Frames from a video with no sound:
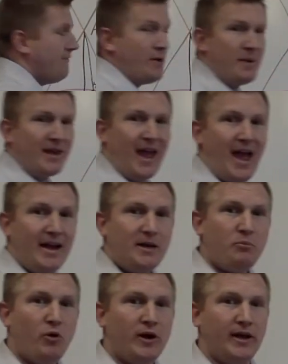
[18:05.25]
I pick
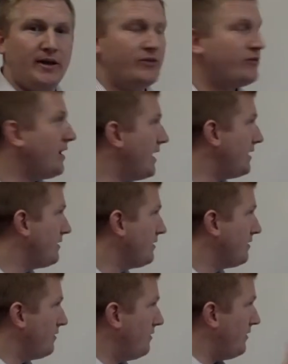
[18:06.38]
any point inside
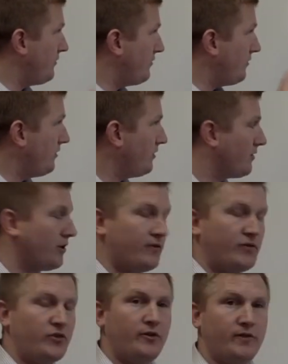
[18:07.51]
this curved
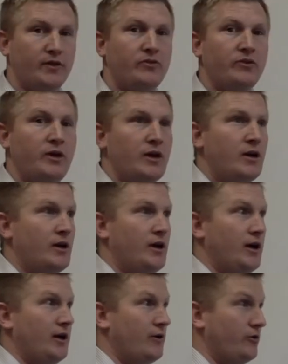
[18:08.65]
surface,
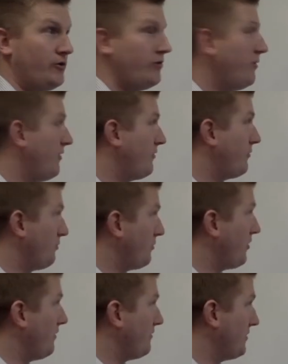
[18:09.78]
or this
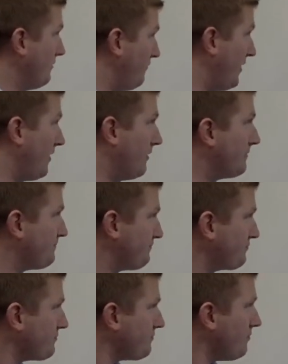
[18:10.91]
curved figure,
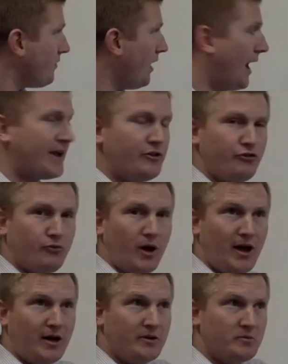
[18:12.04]
I can
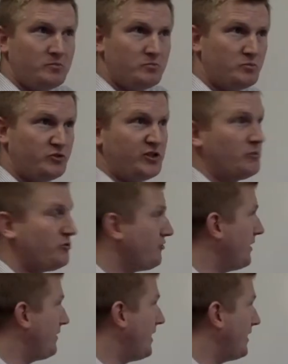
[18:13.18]
draw some
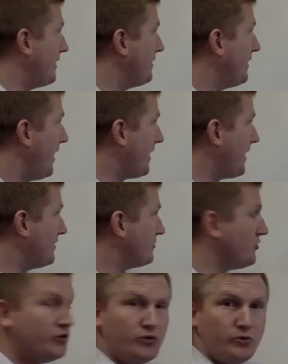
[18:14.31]
straight line and get
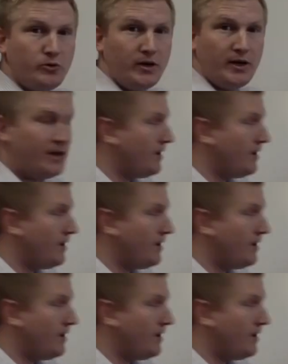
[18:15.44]
2